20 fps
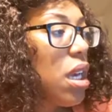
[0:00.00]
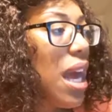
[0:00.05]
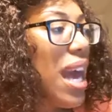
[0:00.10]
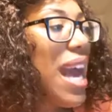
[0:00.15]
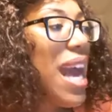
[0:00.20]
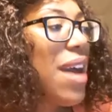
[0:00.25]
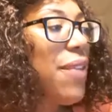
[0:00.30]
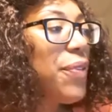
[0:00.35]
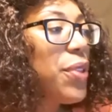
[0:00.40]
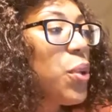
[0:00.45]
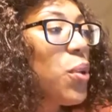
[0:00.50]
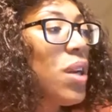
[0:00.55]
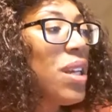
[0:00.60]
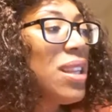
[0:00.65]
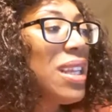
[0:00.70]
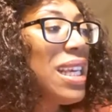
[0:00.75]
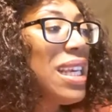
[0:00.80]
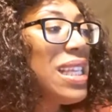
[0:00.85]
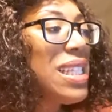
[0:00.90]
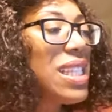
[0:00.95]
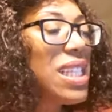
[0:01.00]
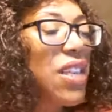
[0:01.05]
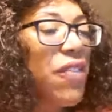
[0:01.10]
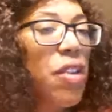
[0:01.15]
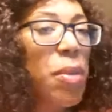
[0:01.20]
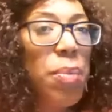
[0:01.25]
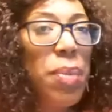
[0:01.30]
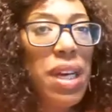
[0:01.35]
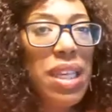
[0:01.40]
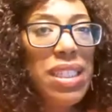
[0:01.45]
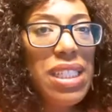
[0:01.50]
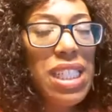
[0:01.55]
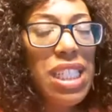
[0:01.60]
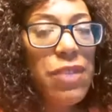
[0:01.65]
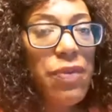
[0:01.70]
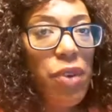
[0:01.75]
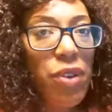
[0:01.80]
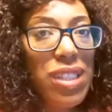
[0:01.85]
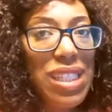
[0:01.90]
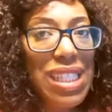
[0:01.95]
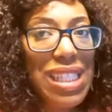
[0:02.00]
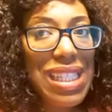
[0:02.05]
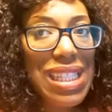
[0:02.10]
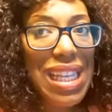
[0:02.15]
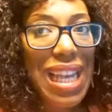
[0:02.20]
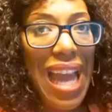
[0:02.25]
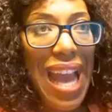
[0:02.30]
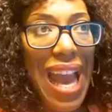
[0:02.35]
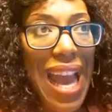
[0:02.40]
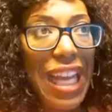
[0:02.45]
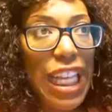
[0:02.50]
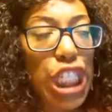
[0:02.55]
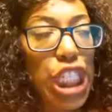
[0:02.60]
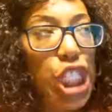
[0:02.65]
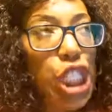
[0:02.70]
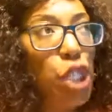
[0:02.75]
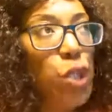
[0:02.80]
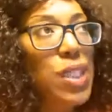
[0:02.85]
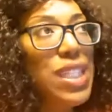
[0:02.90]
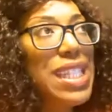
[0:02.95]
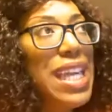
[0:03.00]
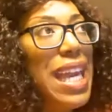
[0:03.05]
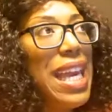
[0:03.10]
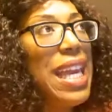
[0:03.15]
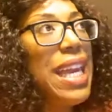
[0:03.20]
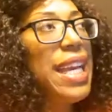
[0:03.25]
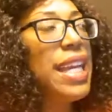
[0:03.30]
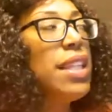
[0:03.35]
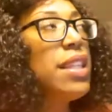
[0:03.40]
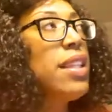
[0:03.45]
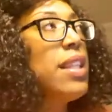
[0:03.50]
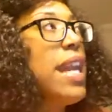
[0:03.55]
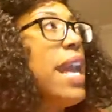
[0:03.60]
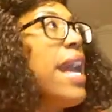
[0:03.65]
I have through a lens of abundance versus lack. So saying